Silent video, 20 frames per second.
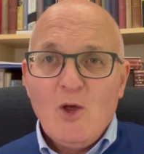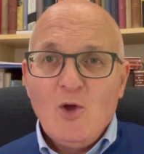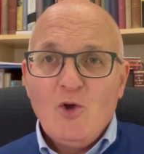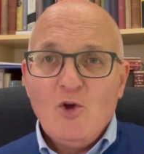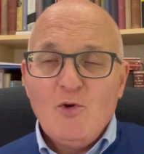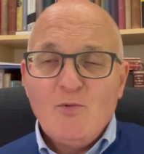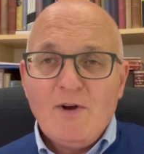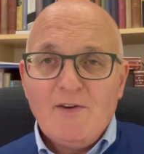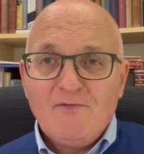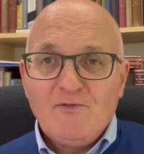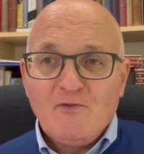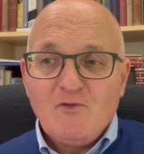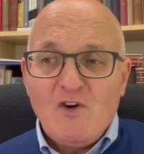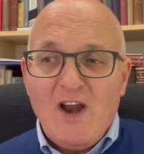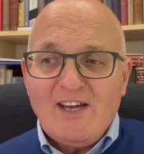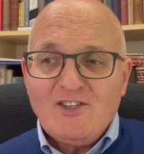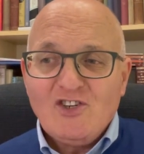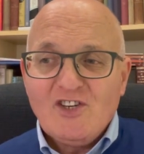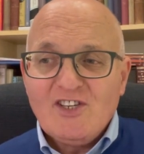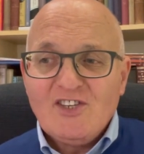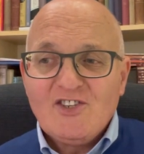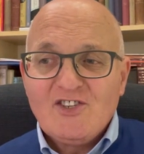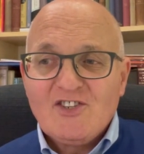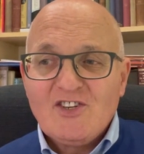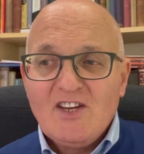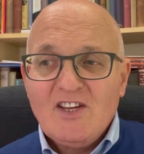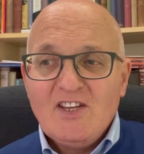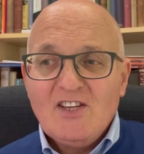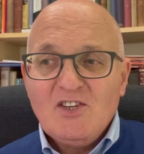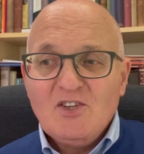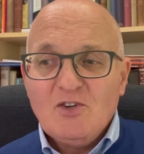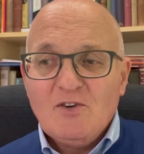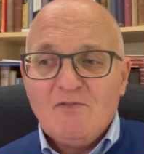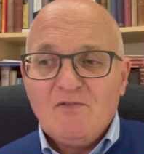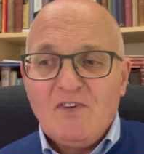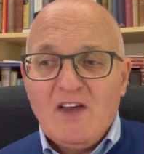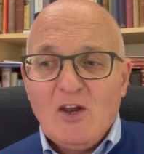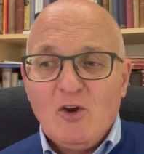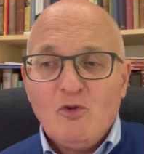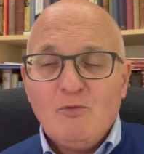who refreshes your
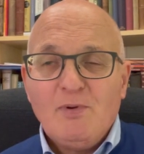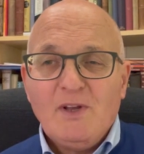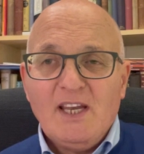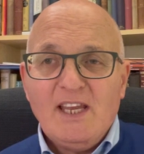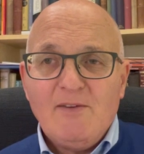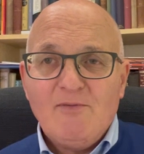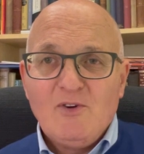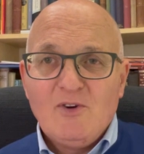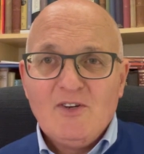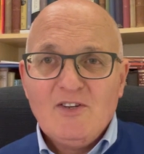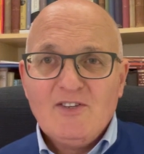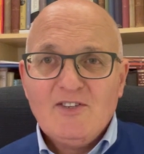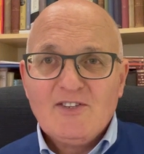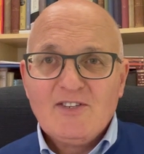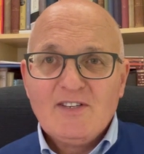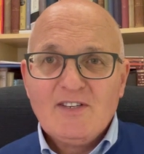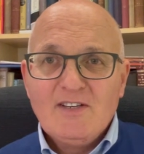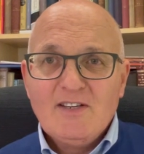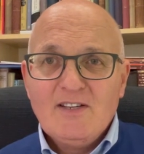fellow believers.